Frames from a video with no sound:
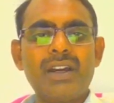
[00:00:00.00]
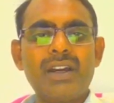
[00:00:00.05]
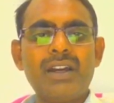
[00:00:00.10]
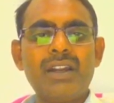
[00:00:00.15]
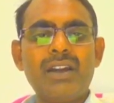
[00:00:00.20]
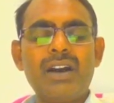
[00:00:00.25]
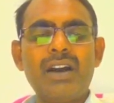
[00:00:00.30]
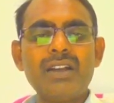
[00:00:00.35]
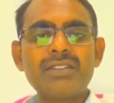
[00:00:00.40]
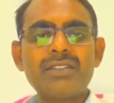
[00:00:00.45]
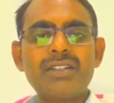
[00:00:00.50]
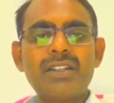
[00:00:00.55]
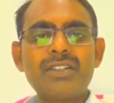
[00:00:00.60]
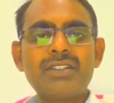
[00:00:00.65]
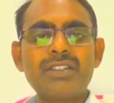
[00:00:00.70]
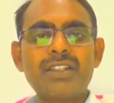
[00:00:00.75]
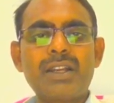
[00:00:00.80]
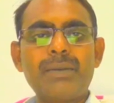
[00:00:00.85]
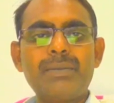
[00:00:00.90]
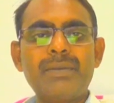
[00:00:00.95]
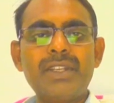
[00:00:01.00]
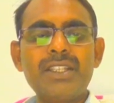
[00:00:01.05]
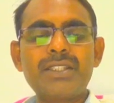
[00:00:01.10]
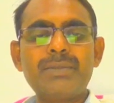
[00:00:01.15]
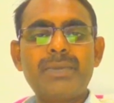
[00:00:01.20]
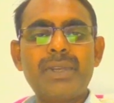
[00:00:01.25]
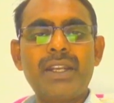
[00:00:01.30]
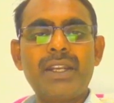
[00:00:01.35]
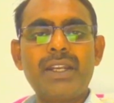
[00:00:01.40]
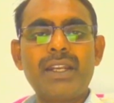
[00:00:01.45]
or oscillations of the
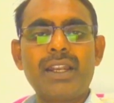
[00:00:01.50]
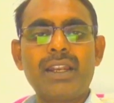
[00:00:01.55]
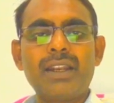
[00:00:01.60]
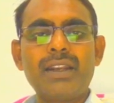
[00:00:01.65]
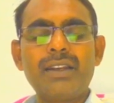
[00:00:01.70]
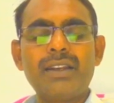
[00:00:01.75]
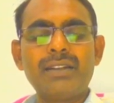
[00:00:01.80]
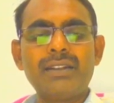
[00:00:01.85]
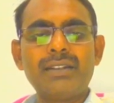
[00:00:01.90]
spindle.